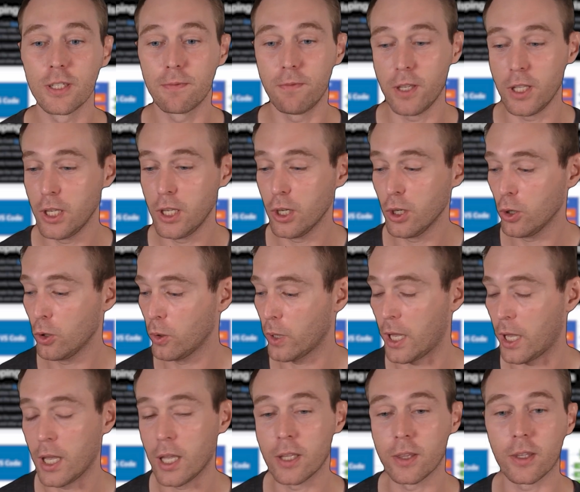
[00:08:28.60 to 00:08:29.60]
this video,
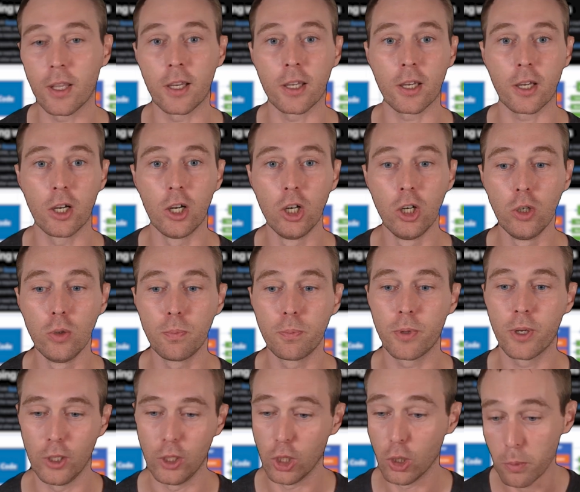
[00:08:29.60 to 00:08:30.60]
and I
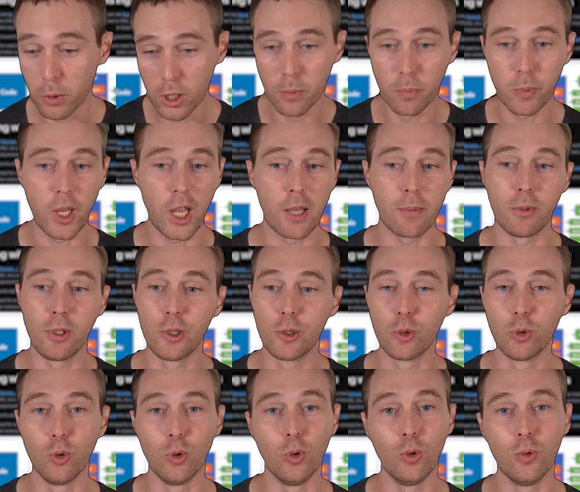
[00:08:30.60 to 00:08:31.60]
hope you will be able
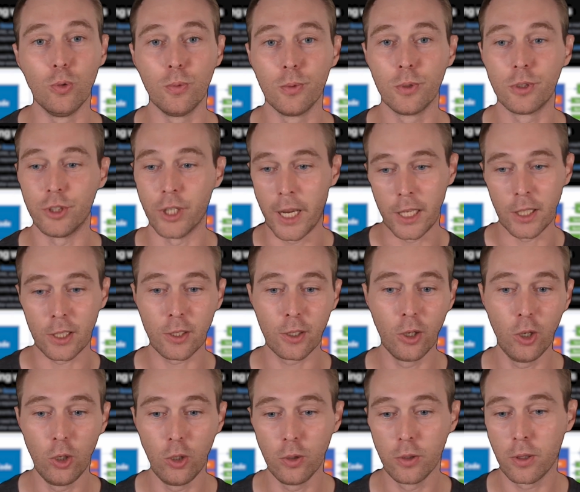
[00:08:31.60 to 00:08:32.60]
to write
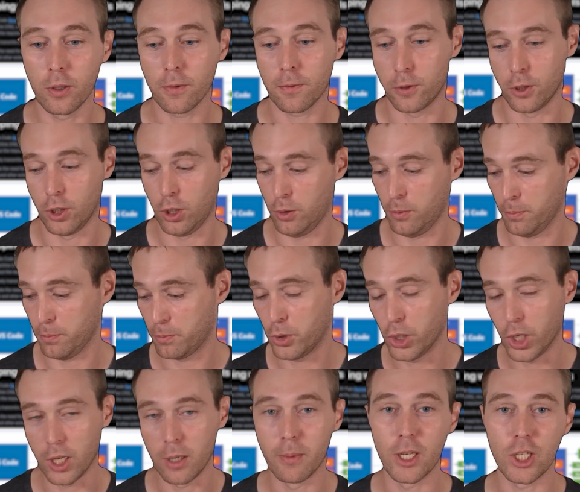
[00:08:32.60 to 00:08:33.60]
code from
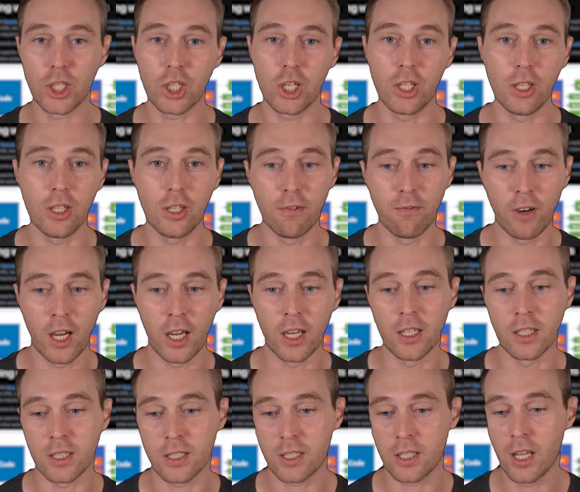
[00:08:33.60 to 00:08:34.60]
pretty much any
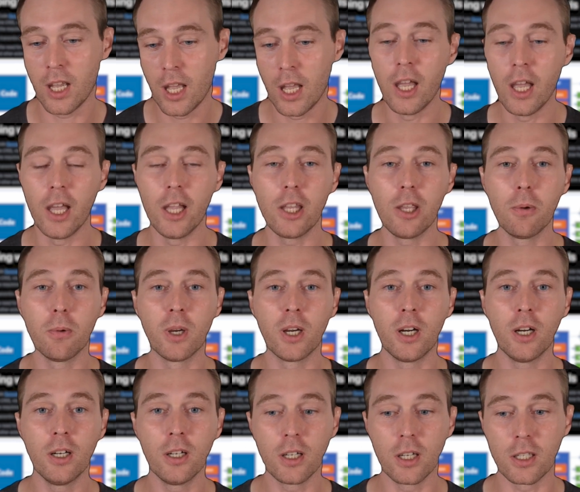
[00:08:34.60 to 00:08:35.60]
device
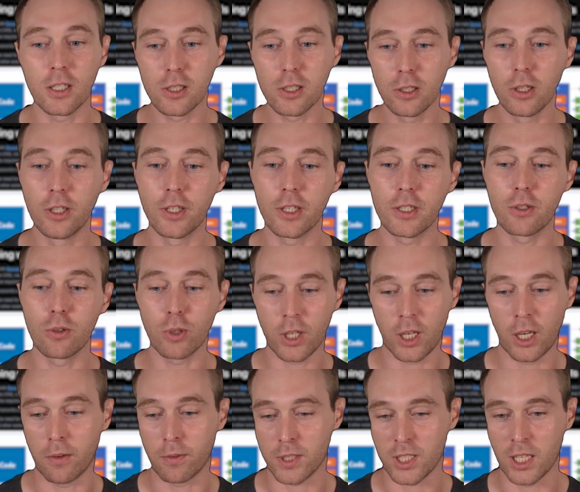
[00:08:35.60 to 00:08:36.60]
anywhere, as long as you
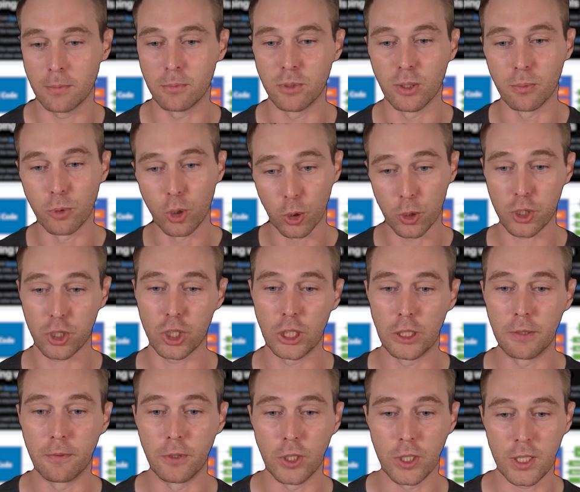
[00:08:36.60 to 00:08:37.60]
have some remote
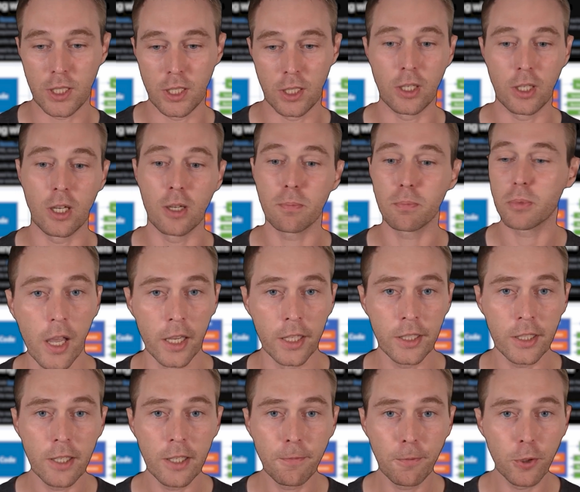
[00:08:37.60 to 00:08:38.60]
server set up.
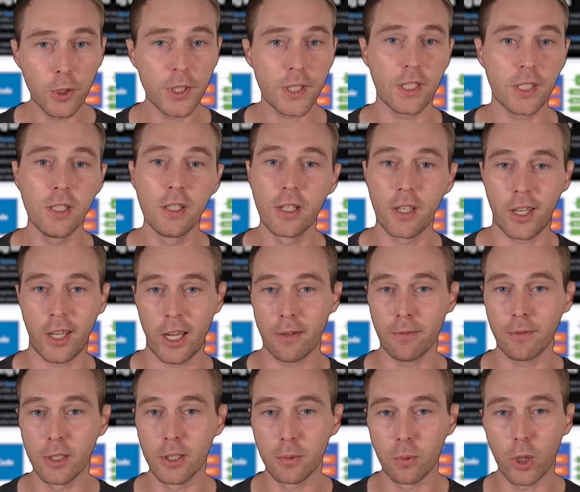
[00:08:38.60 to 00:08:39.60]
And if you still
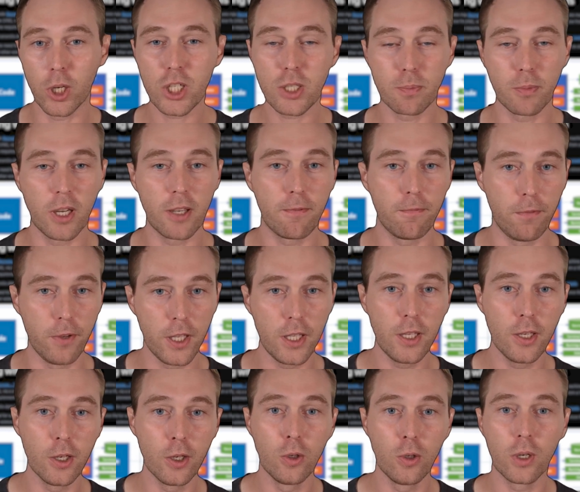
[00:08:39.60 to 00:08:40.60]
have not watched my
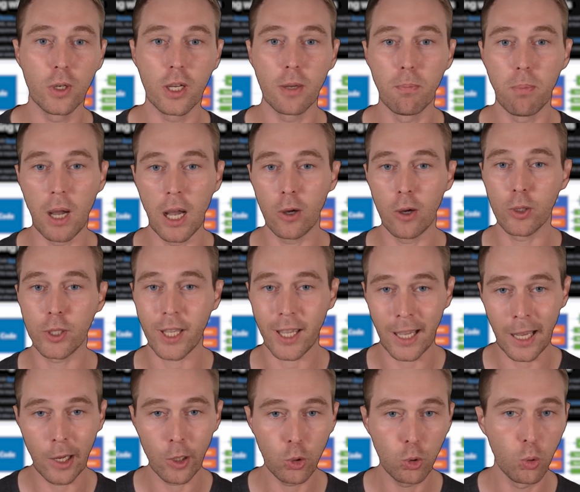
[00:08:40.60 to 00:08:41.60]
video about
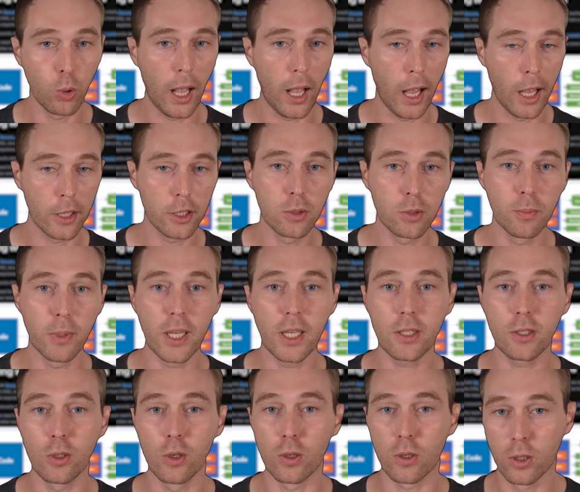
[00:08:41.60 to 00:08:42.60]
how to
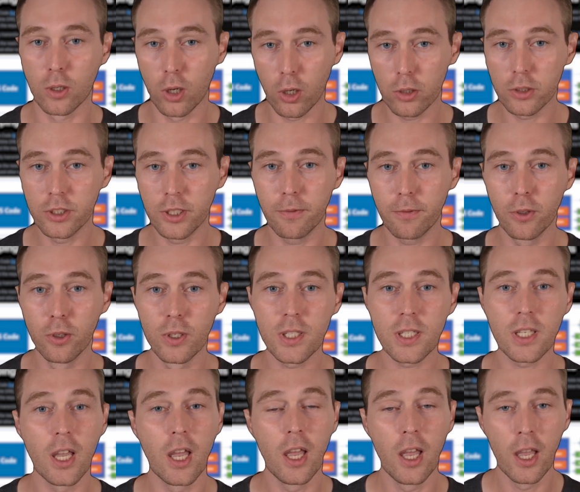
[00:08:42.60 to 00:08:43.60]
automate your code
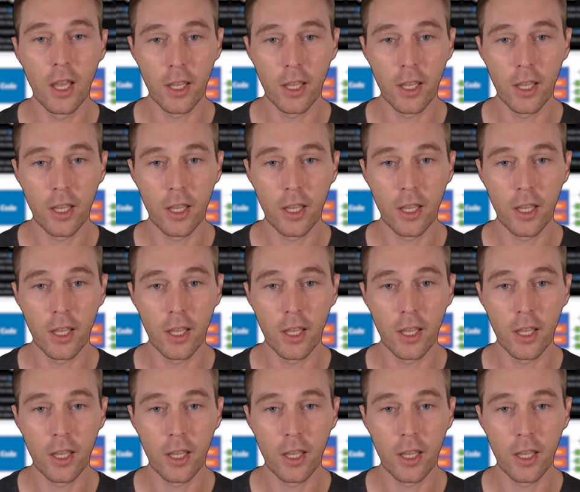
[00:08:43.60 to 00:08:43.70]
reviews,